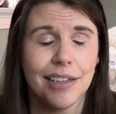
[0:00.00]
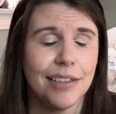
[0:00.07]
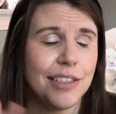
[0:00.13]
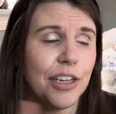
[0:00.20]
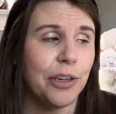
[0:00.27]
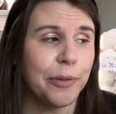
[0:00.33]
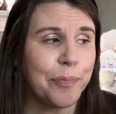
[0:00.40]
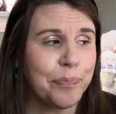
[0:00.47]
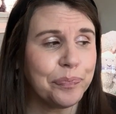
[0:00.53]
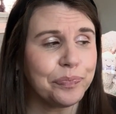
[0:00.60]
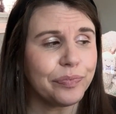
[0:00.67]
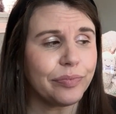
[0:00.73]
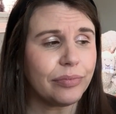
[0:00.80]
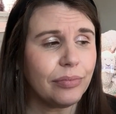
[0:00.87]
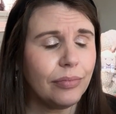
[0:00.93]
So
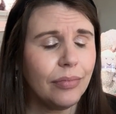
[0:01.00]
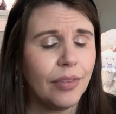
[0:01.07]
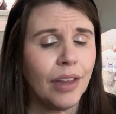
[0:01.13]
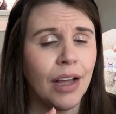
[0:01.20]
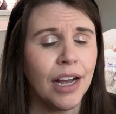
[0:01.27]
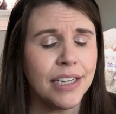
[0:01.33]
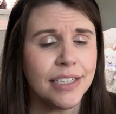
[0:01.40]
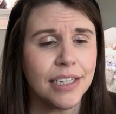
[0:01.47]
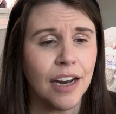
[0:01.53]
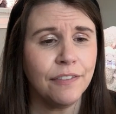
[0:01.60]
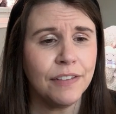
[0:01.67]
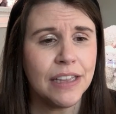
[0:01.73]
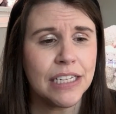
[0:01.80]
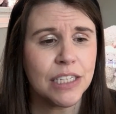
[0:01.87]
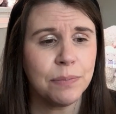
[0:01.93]
I stuffed
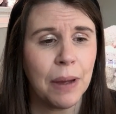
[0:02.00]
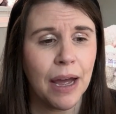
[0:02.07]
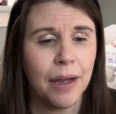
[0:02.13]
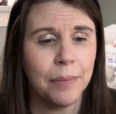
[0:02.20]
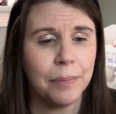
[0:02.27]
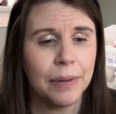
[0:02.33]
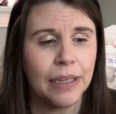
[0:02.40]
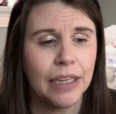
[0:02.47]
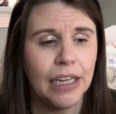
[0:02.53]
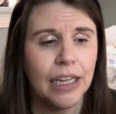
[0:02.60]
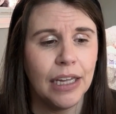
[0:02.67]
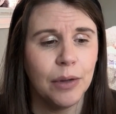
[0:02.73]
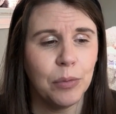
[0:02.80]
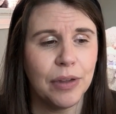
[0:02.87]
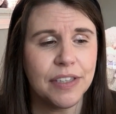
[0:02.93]
this pup
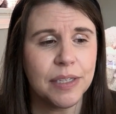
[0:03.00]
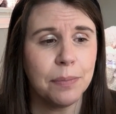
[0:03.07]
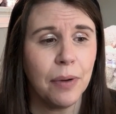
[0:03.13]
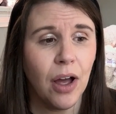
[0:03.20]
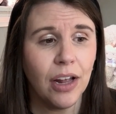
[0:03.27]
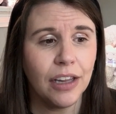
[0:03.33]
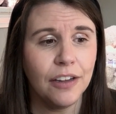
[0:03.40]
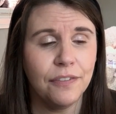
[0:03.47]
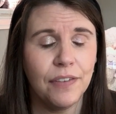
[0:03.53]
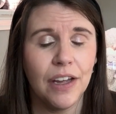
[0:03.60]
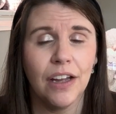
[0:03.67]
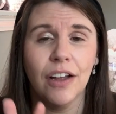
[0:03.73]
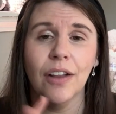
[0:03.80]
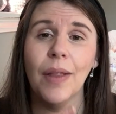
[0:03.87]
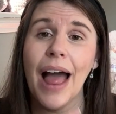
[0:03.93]
with some
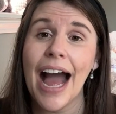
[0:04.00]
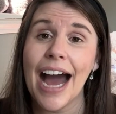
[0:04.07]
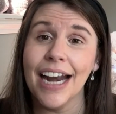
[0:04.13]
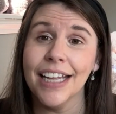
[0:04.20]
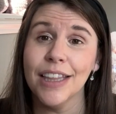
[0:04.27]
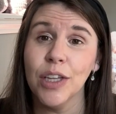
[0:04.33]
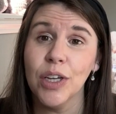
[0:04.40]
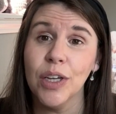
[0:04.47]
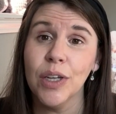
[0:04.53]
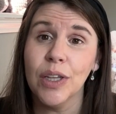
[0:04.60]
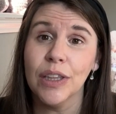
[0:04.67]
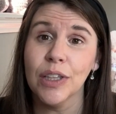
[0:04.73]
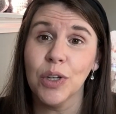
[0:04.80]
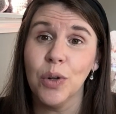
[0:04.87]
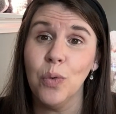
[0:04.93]
polyfill, added the
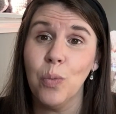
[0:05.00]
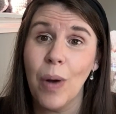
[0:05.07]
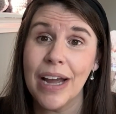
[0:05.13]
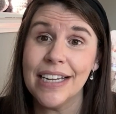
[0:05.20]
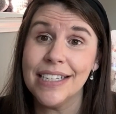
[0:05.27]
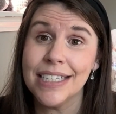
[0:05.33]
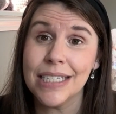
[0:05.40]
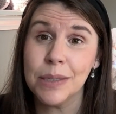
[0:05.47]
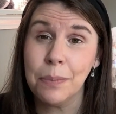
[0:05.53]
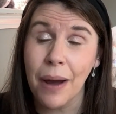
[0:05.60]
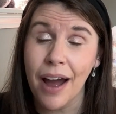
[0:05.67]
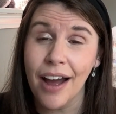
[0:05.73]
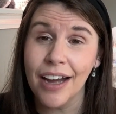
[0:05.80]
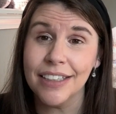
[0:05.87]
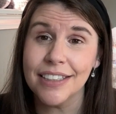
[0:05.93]
little white
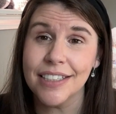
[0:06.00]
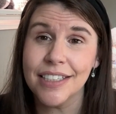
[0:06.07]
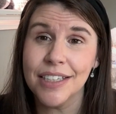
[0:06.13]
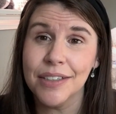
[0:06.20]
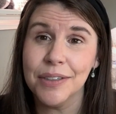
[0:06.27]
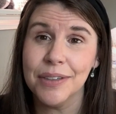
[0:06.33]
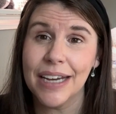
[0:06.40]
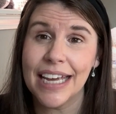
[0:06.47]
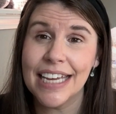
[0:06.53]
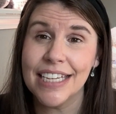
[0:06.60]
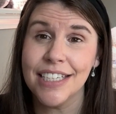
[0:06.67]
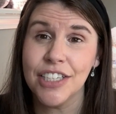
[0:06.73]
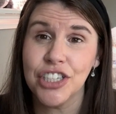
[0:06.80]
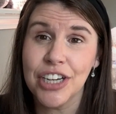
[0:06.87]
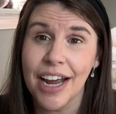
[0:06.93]
spot to
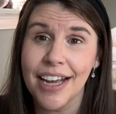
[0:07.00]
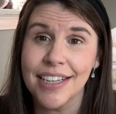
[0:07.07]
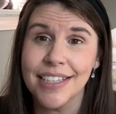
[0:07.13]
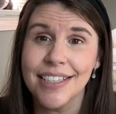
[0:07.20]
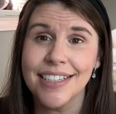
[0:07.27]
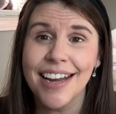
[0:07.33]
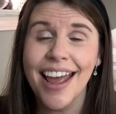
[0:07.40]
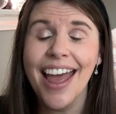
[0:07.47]
his chest,